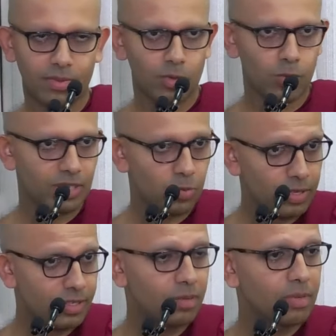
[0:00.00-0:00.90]
Through his
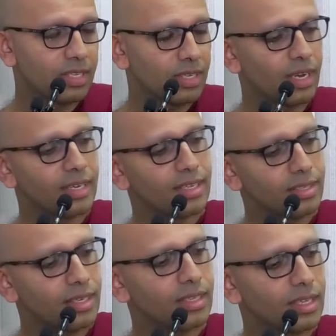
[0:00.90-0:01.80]
wisdom, he said, I can
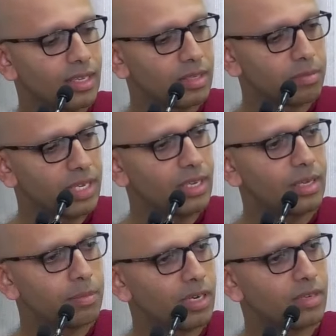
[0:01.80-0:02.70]
see that there's
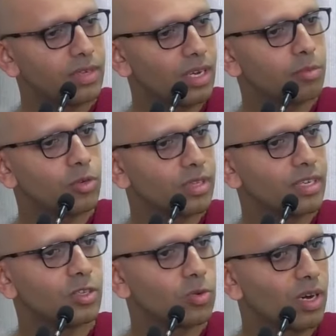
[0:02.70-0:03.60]
merely Patavi Apo
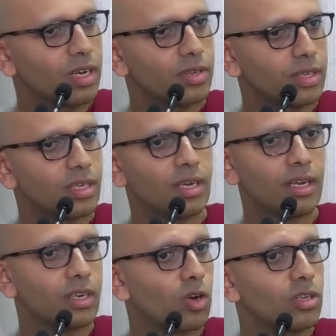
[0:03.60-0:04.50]
Tejo here,
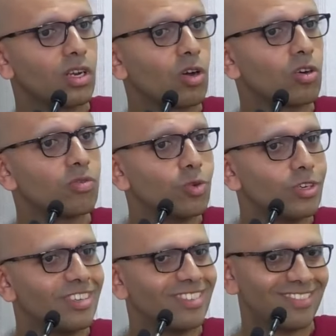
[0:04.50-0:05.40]
not a log of
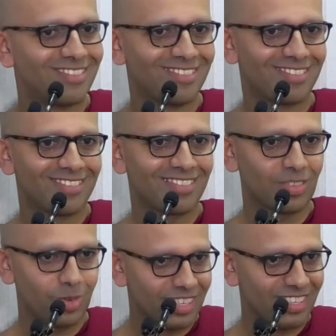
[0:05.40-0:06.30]
wood.
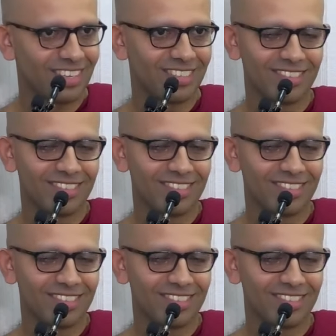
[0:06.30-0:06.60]
That's what he said.